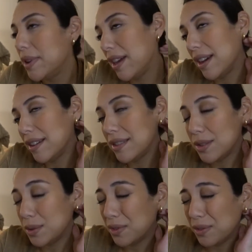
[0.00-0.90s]
I had
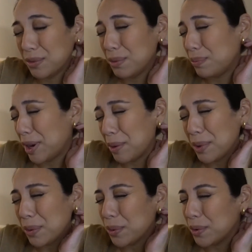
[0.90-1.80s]
to repair
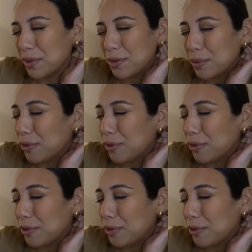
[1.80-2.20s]
my roof